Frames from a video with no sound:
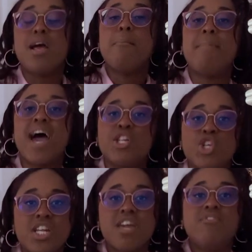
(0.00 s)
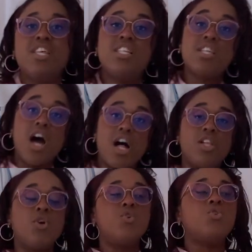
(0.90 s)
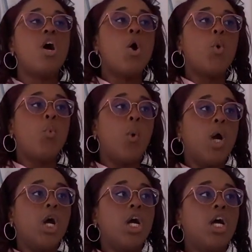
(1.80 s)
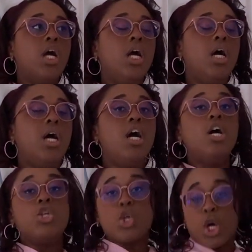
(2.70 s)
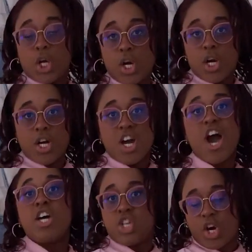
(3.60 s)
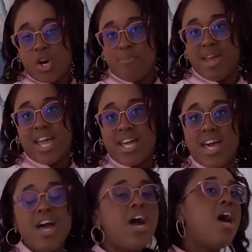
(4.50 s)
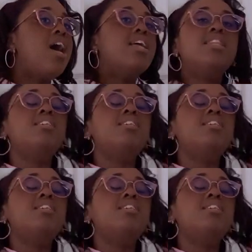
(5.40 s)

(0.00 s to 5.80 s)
imagine if these colors were darker, a darker pink. This